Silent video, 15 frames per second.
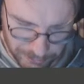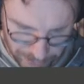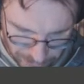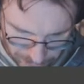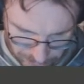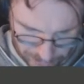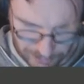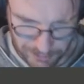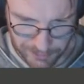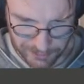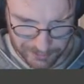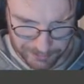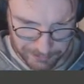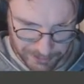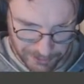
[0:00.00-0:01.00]
machine, like
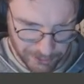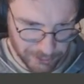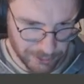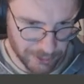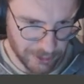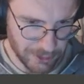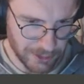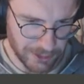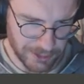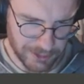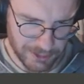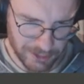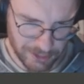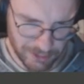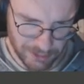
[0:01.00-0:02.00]
a micro drawing.
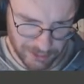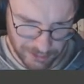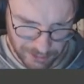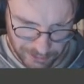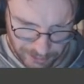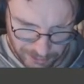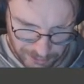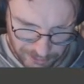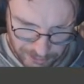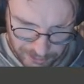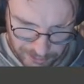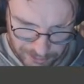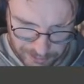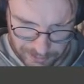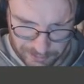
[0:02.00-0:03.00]
It's just
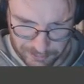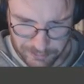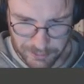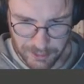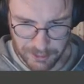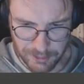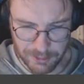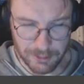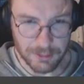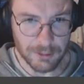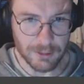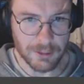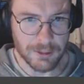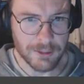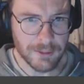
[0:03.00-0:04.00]
very cool.